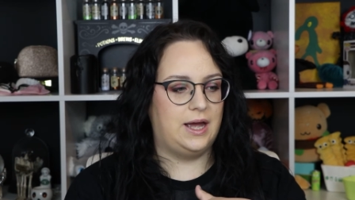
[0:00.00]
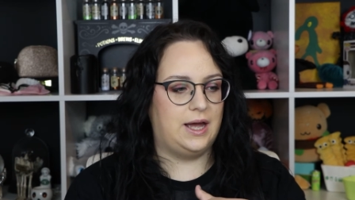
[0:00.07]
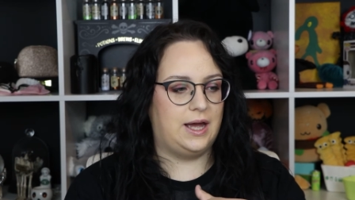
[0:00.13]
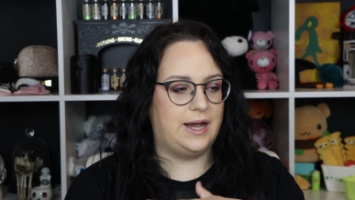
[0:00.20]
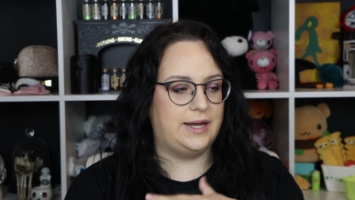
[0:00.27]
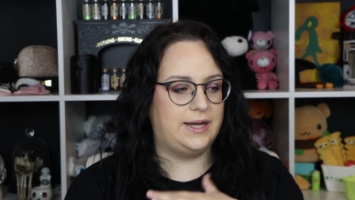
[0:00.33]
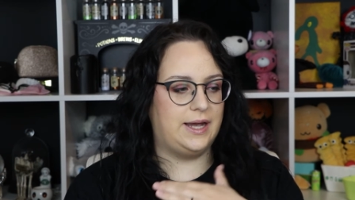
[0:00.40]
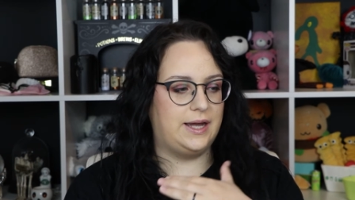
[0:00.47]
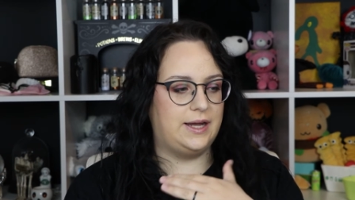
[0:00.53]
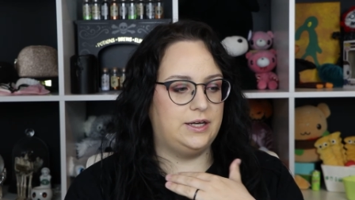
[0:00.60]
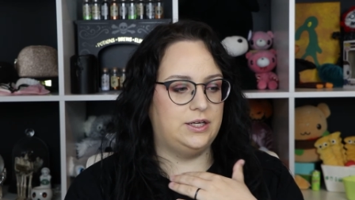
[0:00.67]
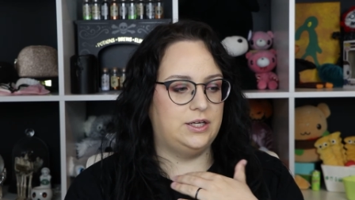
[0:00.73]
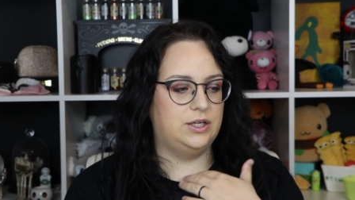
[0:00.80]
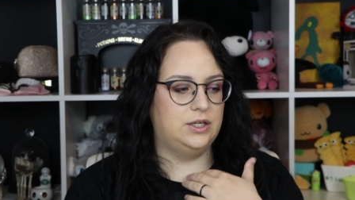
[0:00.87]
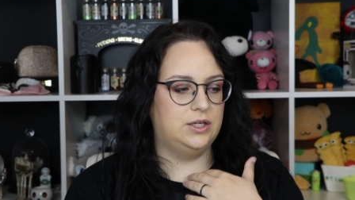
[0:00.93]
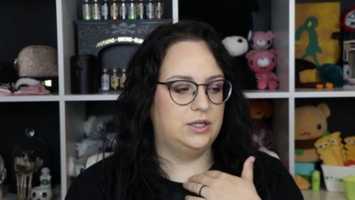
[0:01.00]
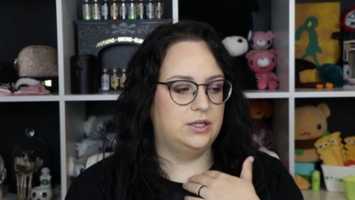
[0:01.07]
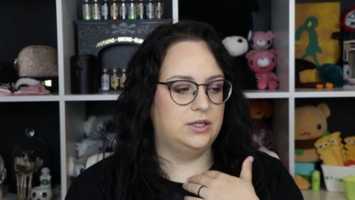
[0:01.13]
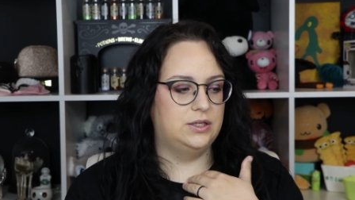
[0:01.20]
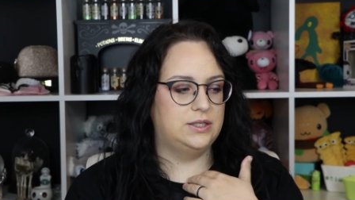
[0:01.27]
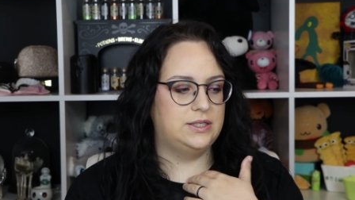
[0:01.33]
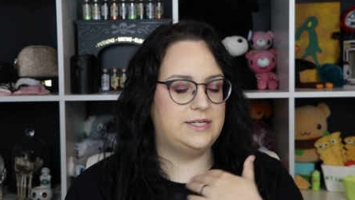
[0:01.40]
I can
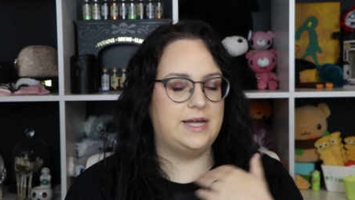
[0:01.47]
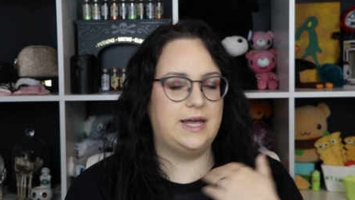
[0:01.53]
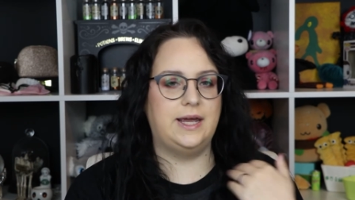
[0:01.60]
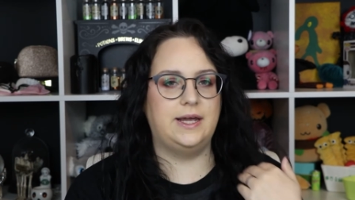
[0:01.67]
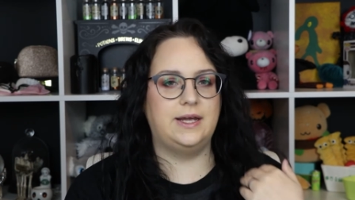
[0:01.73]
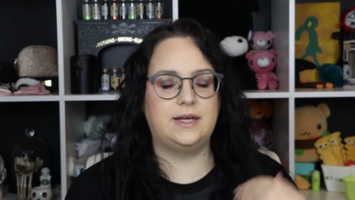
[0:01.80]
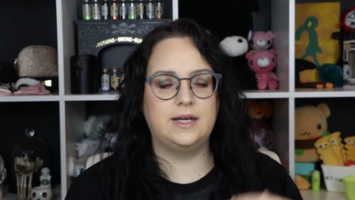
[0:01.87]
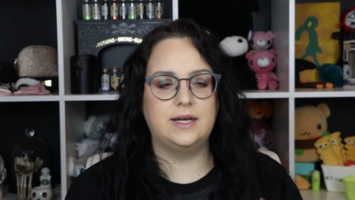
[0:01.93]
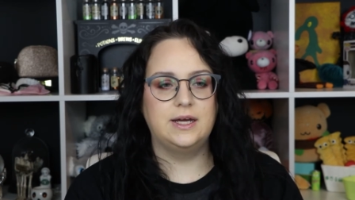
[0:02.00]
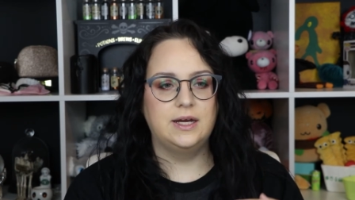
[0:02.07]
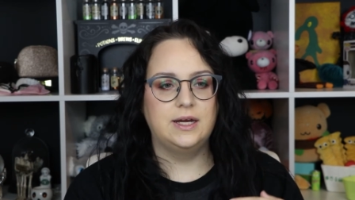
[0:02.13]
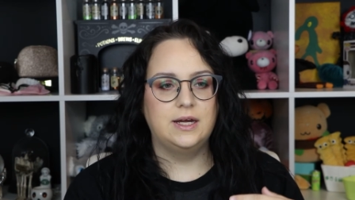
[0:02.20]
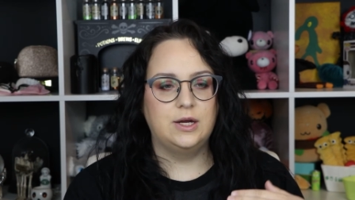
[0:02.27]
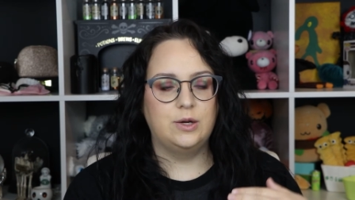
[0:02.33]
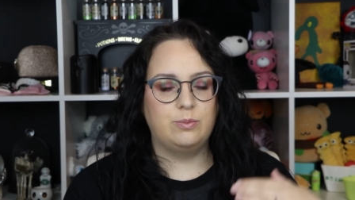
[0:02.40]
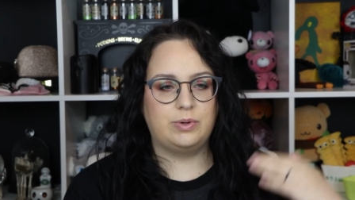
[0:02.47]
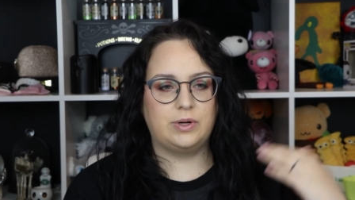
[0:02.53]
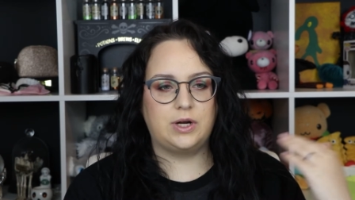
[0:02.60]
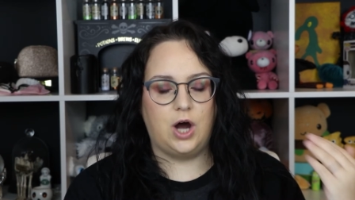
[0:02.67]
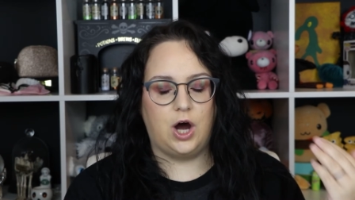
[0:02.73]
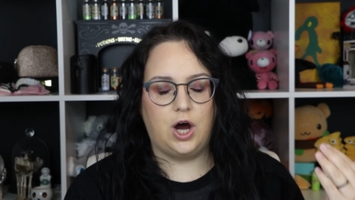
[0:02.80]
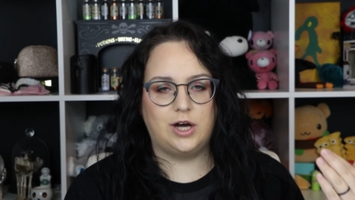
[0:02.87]
take
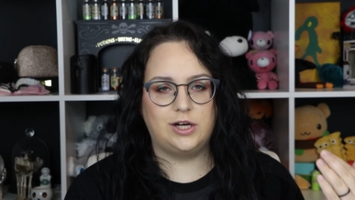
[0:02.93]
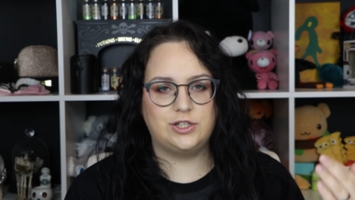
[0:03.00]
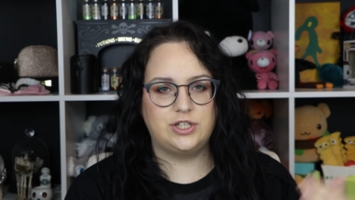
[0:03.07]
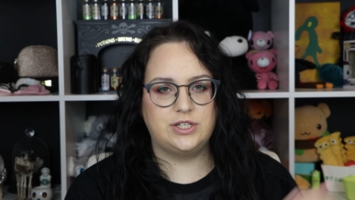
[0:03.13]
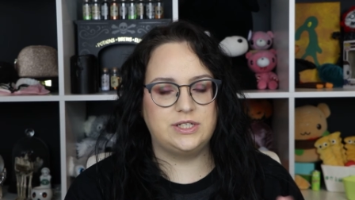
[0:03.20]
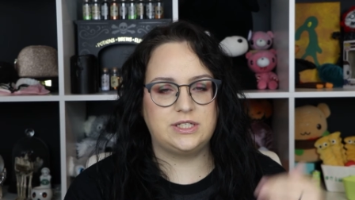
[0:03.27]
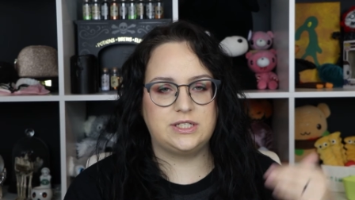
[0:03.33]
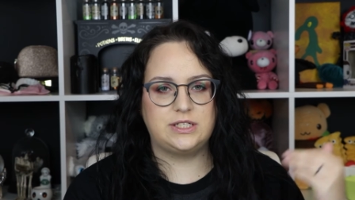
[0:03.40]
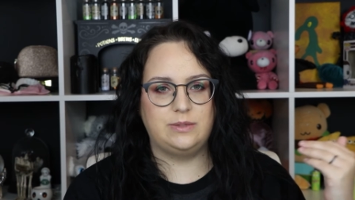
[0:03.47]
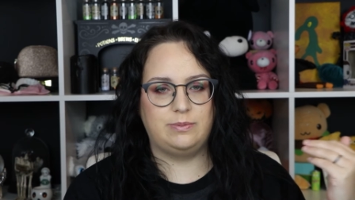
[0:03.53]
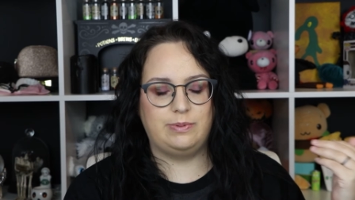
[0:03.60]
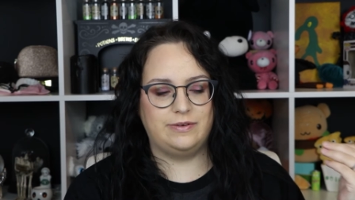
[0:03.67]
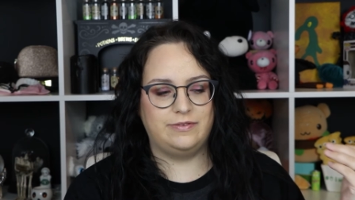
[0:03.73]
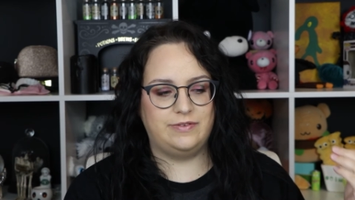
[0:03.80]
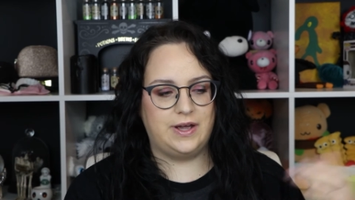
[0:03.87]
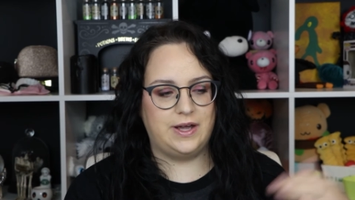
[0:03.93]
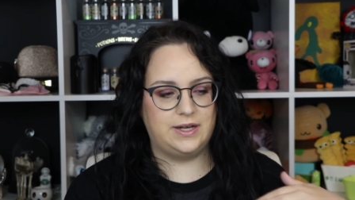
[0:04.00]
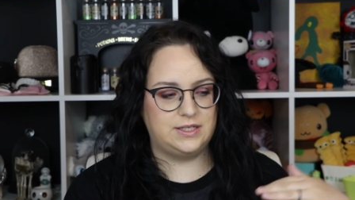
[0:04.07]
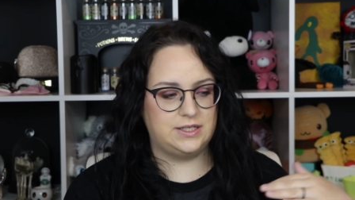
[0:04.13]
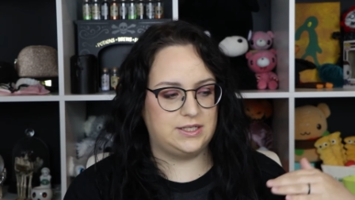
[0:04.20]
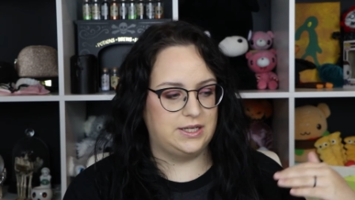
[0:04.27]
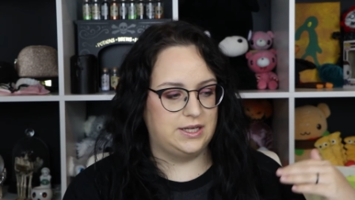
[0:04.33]
precautions to
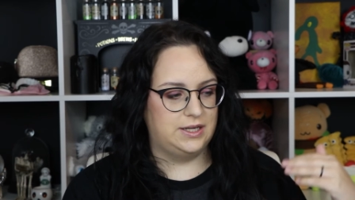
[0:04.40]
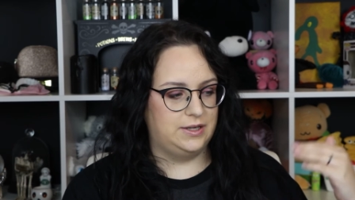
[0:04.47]
prevent